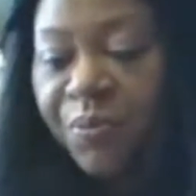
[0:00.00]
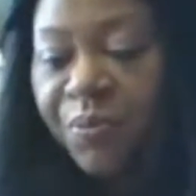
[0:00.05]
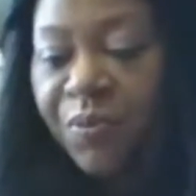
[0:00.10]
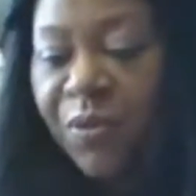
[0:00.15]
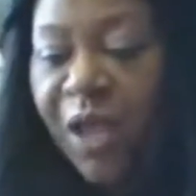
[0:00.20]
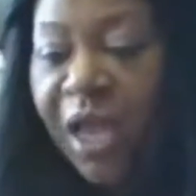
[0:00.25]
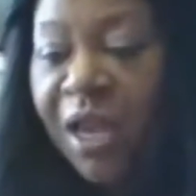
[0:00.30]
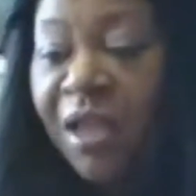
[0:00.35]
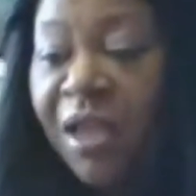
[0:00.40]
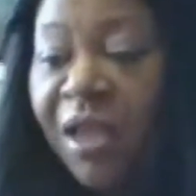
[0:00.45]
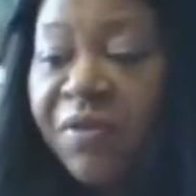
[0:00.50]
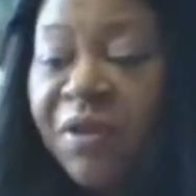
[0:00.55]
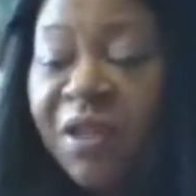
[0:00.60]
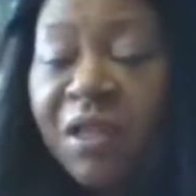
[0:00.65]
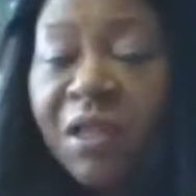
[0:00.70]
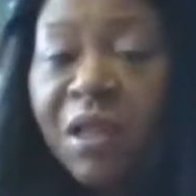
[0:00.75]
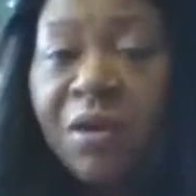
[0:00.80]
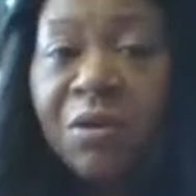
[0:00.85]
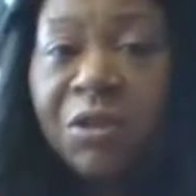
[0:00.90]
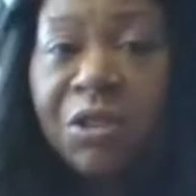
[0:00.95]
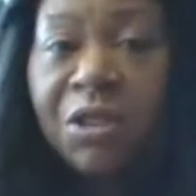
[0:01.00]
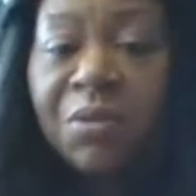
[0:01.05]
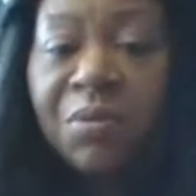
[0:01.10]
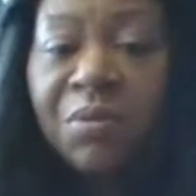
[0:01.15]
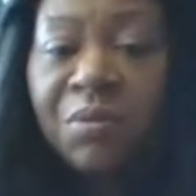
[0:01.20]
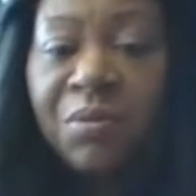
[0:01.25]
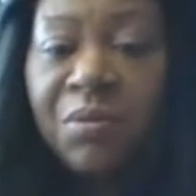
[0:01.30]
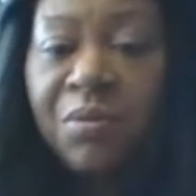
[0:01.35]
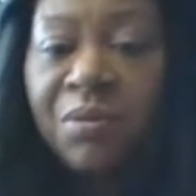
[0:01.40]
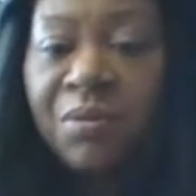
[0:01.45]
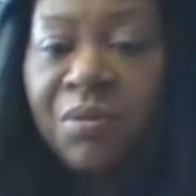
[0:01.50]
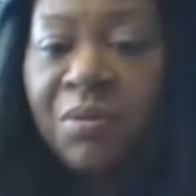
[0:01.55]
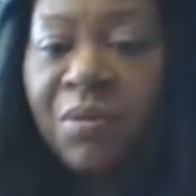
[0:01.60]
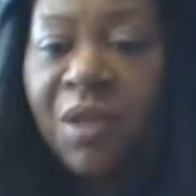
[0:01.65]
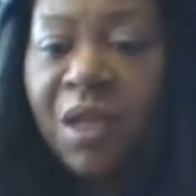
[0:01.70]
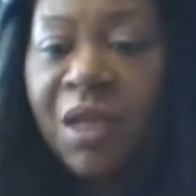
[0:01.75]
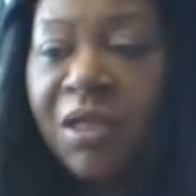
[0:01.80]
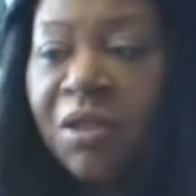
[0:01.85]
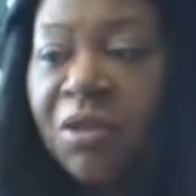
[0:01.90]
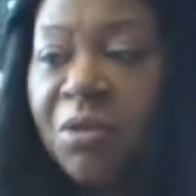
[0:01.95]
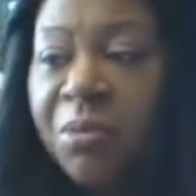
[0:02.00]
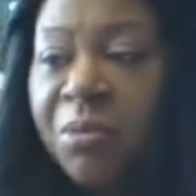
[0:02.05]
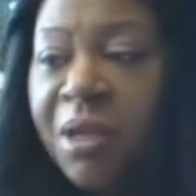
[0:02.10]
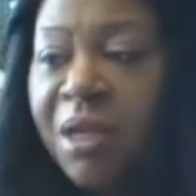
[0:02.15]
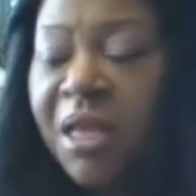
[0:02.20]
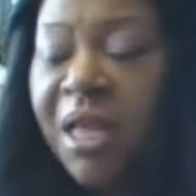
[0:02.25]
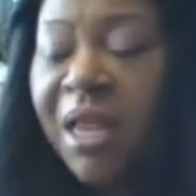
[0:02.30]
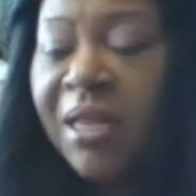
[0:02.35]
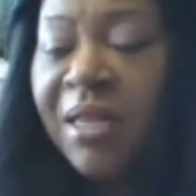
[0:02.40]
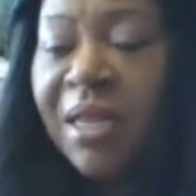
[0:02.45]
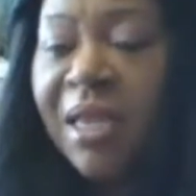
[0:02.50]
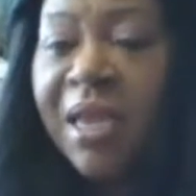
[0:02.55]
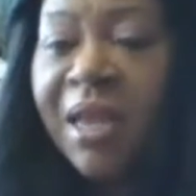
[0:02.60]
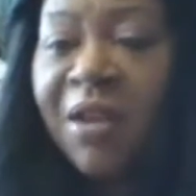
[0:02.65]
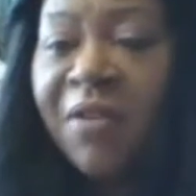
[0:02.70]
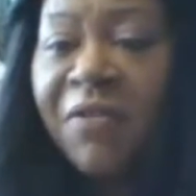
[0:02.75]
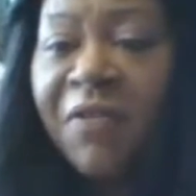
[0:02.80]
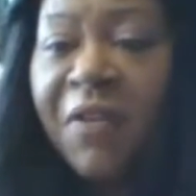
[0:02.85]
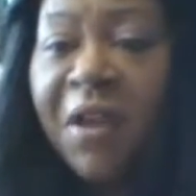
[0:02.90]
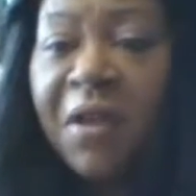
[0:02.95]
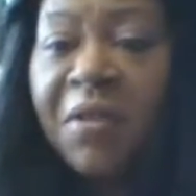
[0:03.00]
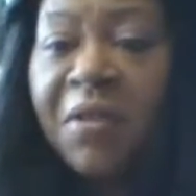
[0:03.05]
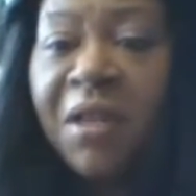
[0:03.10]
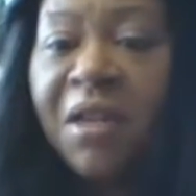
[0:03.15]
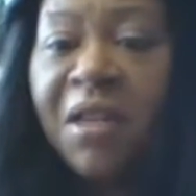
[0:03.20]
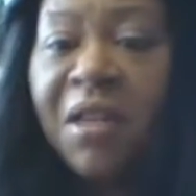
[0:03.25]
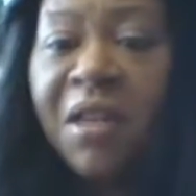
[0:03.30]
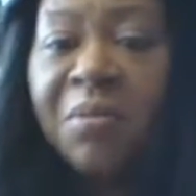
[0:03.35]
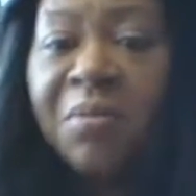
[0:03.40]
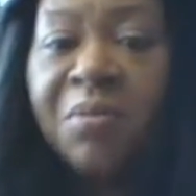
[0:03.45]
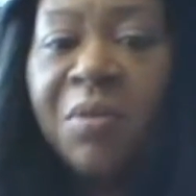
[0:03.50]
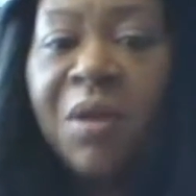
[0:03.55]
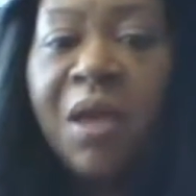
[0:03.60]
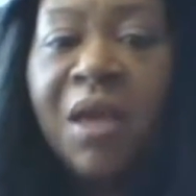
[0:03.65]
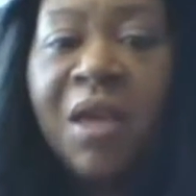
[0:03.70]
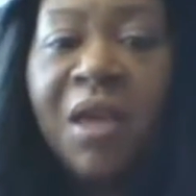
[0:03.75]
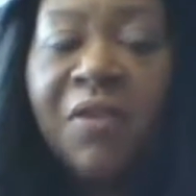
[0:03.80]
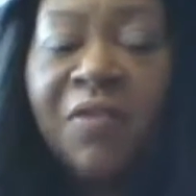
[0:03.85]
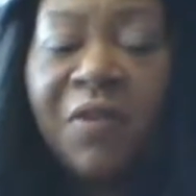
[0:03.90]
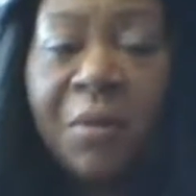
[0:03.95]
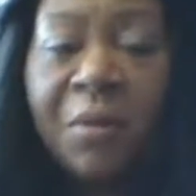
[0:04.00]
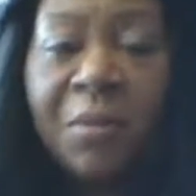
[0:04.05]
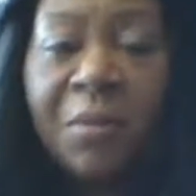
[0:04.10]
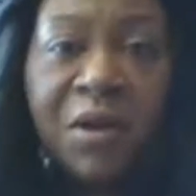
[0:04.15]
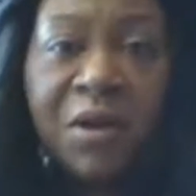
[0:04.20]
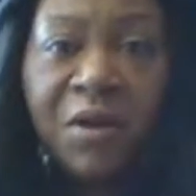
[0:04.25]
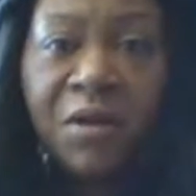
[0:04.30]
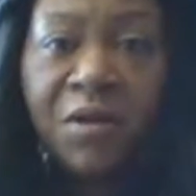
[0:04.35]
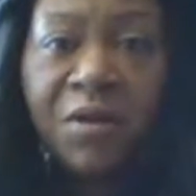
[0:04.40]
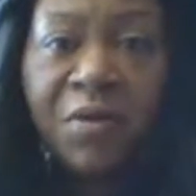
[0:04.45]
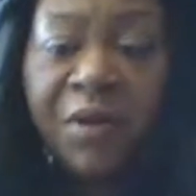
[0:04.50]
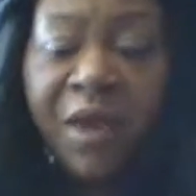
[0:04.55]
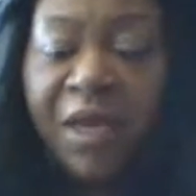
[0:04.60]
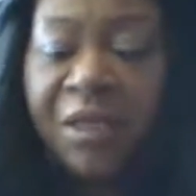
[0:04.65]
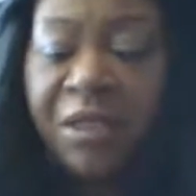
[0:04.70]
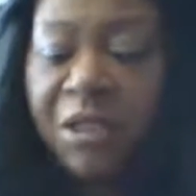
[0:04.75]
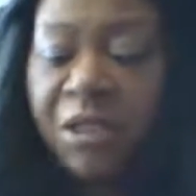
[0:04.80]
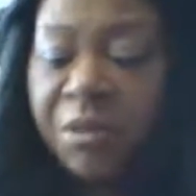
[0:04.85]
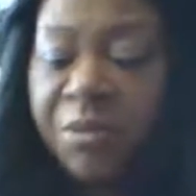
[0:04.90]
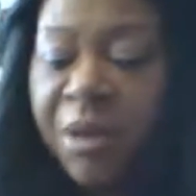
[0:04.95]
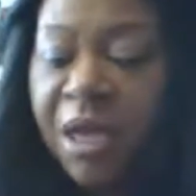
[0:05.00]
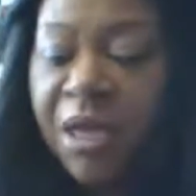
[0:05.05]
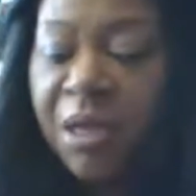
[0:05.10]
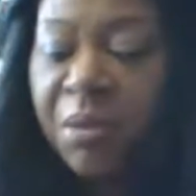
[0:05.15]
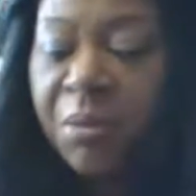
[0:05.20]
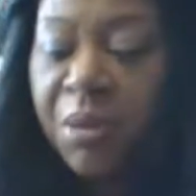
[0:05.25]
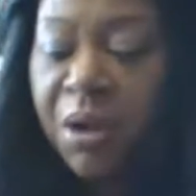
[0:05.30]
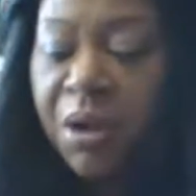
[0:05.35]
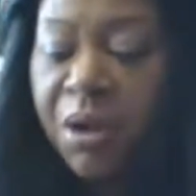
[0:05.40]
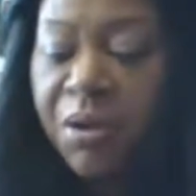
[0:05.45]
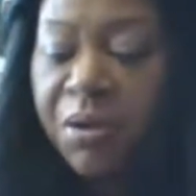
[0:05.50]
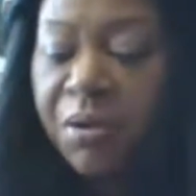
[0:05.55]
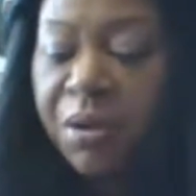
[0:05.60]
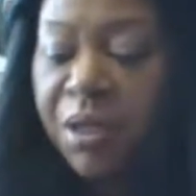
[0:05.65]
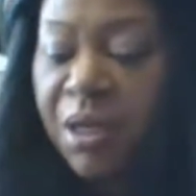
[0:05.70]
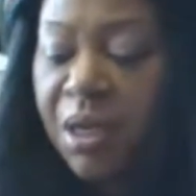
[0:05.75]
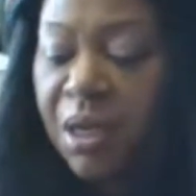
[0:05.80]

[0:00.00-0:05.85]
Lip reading: I didn't have any lotion. And a little bit that I did, I found that if I put it on the rashy spot, it burned.